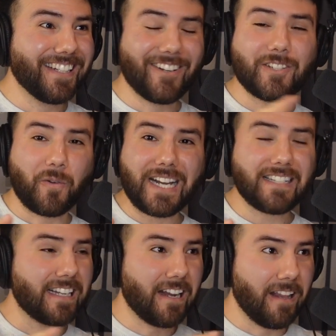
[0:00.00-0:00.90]
There's a
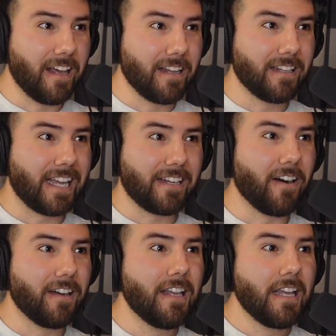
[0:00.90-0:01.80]
reason that a lot of,
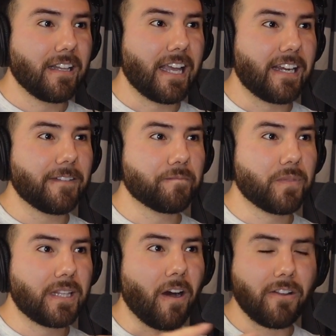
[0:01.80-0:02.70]

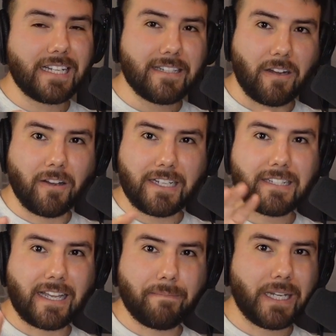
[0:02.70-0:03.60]
all these
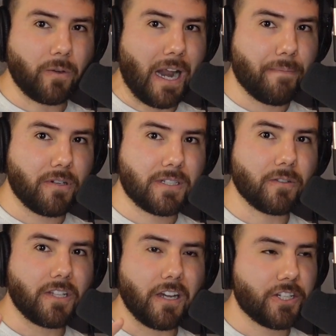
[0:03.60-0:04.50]
like big rappers, they'll
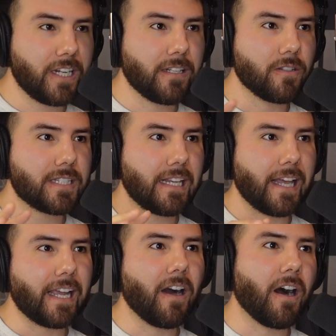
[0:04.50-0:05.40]
talk shit. They'll say
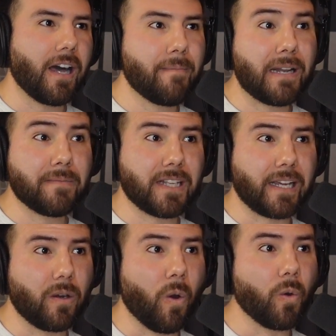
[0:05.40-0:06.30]
like, oh, Eminem's
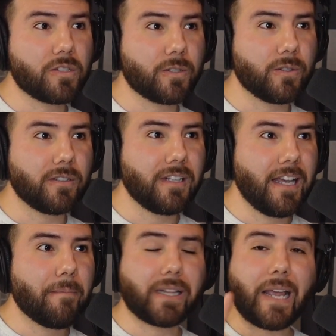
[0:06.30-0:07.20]
like old school,
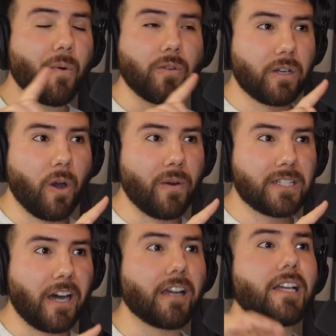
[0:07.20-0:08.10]
but they won't go and
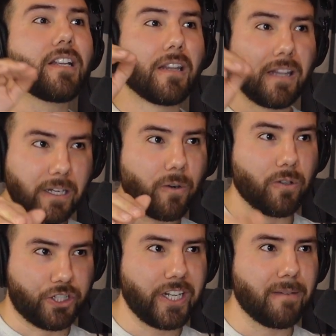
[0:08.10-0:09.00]
talk literal
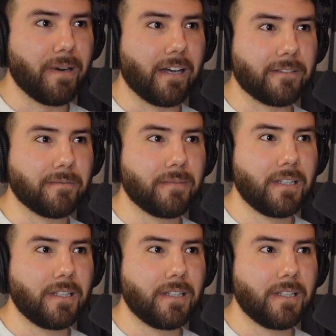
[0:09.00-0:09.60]
shit about him.